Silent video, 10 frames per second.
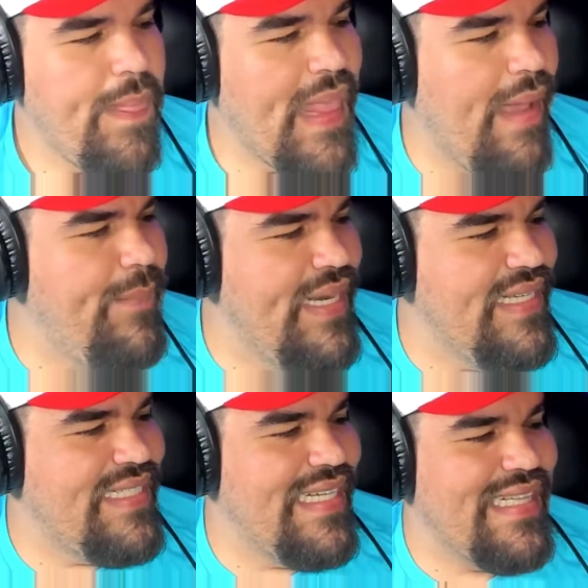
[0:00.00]
That
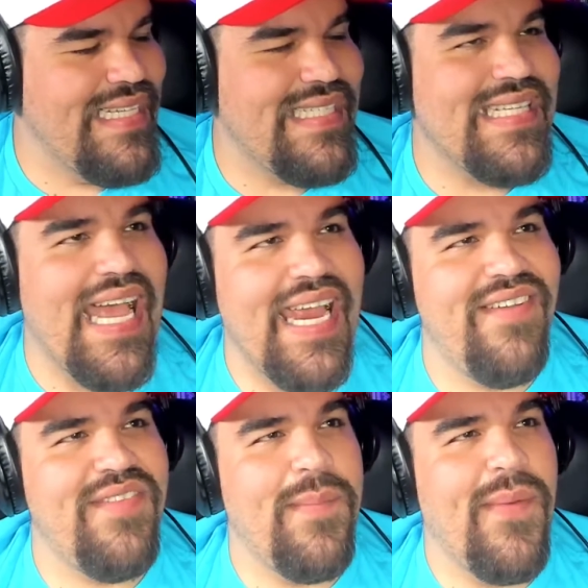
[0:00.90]
means that this side
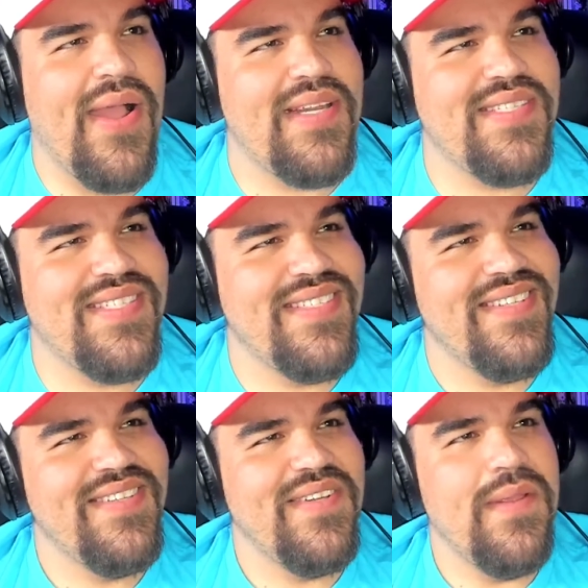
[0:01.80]
of the box,
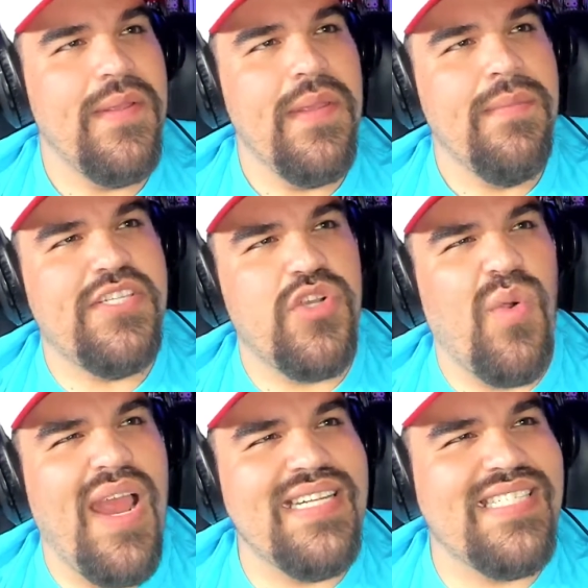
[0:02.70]
Mister
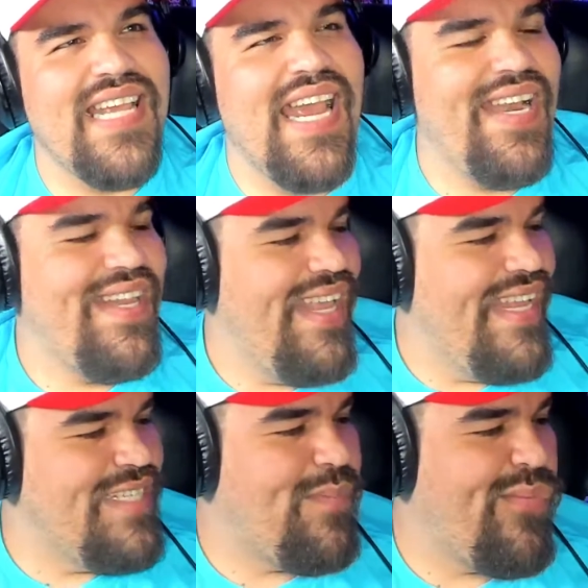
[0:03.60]
Right Side,
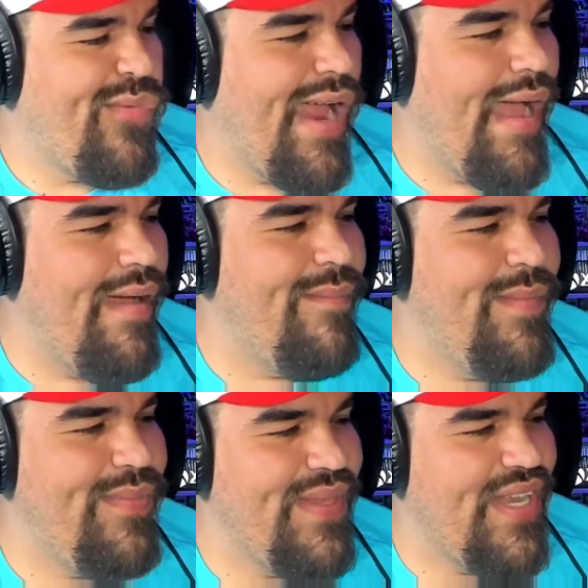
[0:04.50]
is
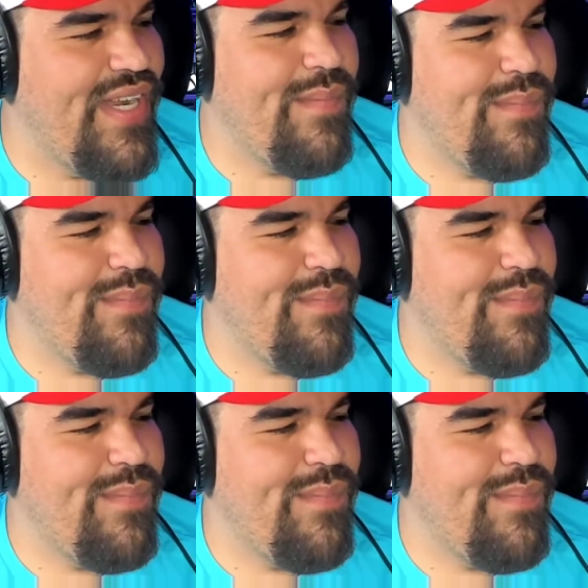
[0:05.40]
probably gonna,